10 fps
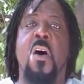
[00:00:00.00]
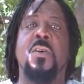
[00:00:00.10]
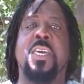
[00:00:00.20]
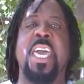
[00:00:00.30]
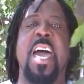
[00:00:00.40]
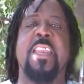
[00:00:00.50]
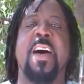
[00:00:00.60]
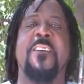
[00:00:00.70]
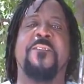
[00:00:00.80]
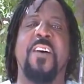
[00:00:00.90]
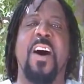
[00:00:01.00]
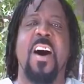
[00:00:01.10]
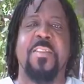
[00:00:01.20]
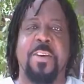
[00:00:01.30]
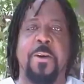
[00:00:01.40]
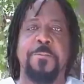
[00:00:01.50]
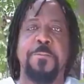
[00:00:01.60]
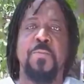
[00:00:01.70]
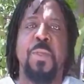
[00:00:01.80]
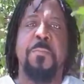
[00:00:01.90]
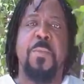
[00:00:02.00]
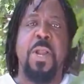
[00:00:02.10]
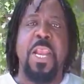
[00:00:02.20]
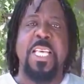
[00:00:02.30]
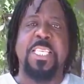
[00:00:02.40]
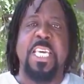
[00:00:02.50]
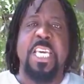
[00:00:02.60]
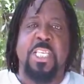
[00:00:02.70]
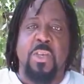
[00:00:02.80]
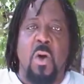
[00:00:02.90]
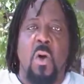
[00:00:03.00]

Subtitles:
How can a father molest his